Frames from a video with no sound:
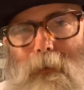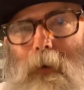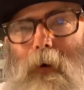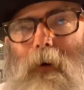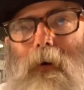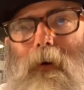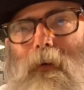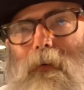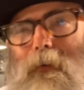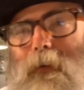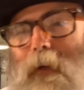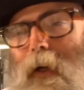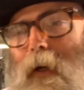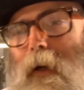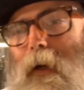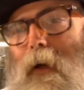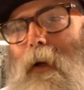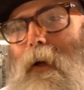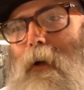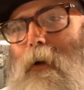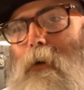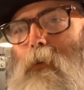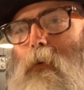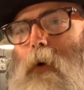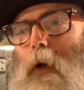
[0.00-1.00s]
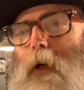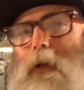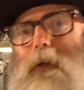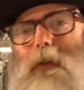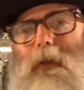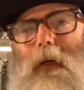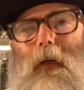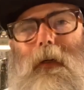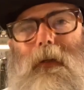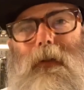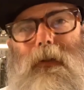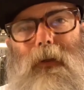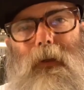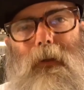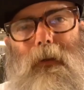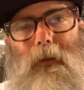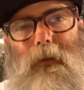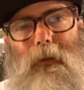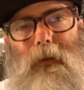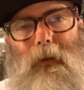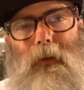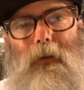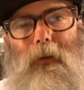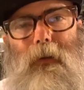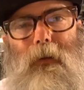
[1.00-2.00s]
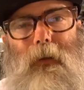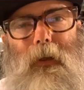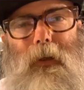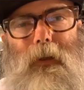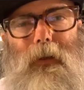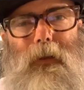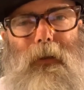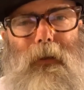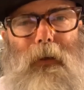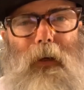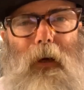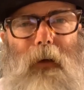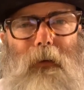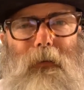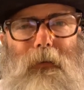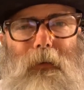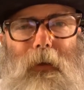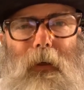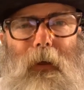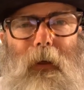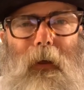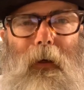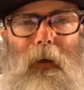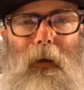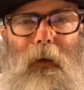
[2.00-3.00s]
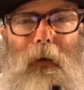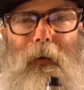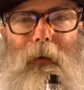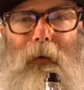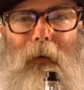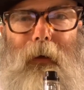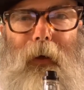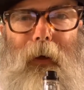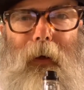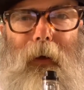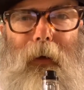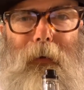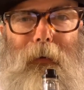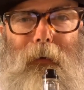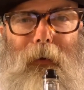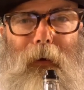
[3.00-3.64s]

of what it takes to do this stuff. And